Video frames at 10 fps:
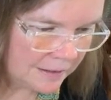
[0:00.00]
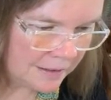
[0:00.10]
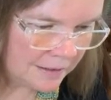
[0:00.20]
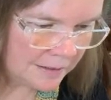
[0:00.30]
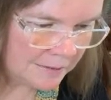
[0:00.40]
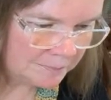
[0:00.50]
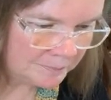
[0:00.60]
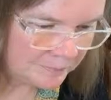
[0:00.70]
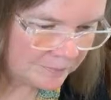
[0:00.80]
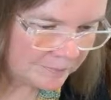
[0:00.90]

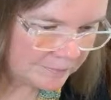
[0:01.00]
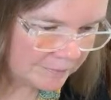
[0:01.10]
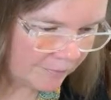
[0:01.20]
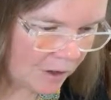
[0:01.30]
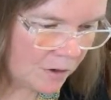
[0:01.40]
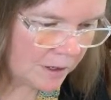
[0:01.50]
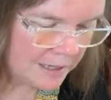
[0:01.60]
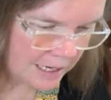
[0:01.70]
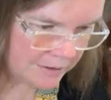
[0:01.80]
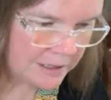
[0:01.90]
Oh, and
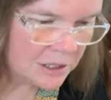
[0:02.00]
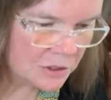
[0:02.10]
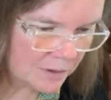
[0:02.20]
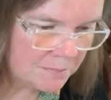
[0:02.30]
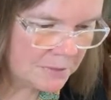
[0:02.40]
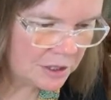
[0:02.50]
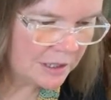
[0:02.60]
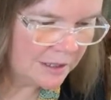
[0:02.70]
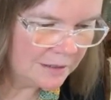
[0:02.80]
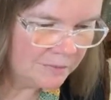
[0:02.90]
Harriet is from Michigan.